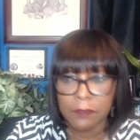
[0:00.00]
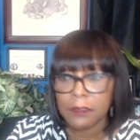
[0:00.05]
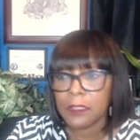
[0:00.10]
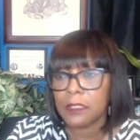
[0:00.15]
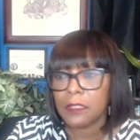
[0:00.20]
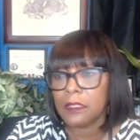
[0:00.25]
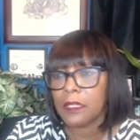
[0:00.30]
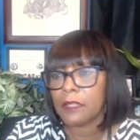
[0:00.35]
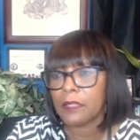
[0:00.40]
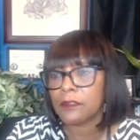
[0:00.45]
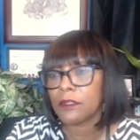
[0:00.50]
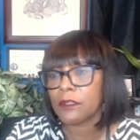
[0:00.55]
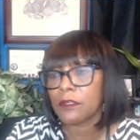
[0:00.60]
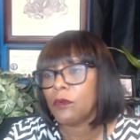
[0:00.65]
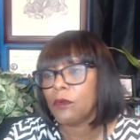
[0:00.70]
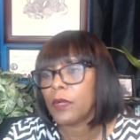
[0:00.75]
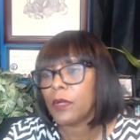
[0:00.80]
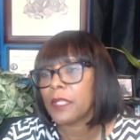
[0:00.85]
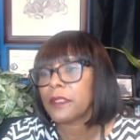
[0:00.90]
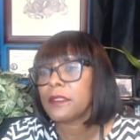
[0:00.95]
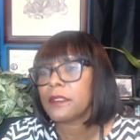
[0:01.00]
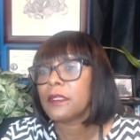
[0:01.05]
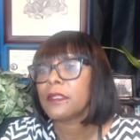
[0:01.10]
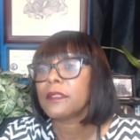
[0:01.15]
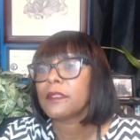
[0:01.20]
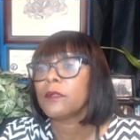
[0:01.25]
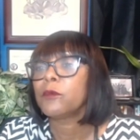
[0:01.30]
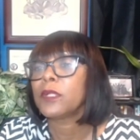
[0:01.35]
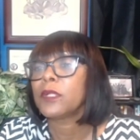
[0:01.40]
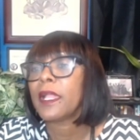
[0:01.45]
any other
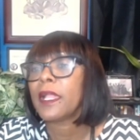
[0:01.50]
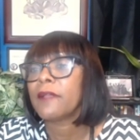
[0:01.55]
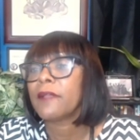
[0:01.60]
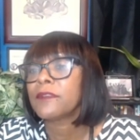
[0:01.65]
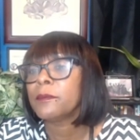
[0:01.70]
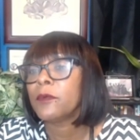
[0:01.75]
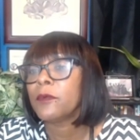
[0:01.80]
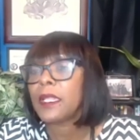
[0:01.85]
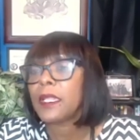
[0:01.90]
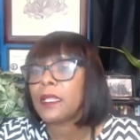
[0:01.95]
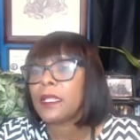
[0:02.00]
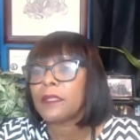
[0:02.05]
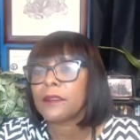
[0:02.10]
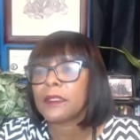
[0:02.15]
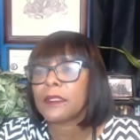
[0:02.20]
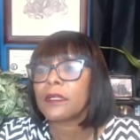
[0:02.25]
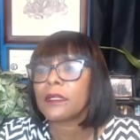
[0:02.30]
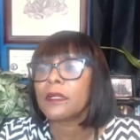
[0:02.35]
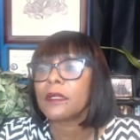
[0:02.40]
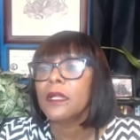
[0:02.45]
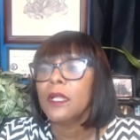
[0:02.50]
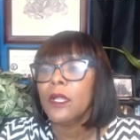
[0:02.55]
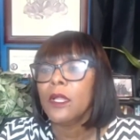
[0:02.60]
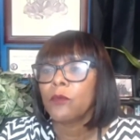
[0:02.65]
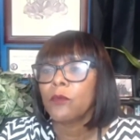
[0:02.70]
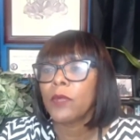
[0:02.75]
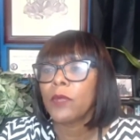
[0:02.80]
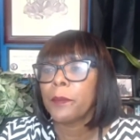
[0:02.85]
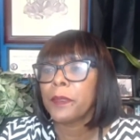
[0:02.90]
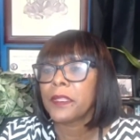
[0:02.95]
questions. I have some more hands here.
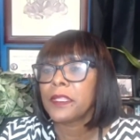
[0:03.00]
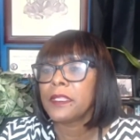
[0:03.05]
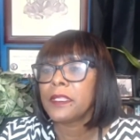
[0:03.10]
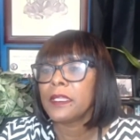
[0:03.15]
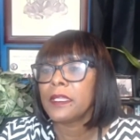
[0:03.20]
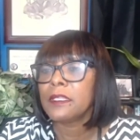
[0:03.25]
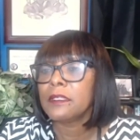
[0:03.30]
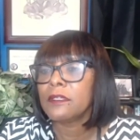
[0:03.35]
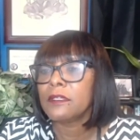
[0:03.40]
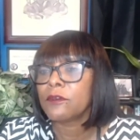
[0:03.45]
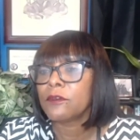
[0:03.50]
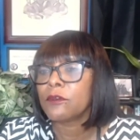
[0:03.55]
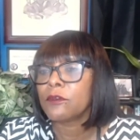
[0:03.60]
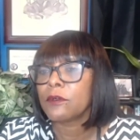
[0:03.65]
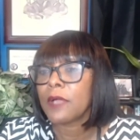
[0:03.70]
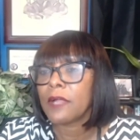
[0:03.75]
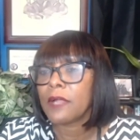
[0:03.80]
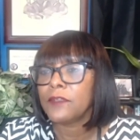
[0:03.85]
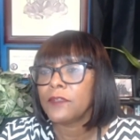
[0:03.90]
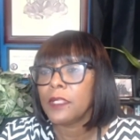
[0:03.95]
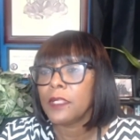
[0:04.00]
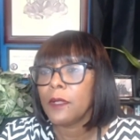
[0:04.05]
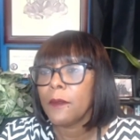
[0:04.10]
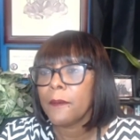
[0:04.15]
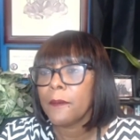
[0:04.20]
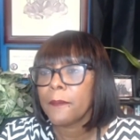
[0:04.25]
Representative Garofalo.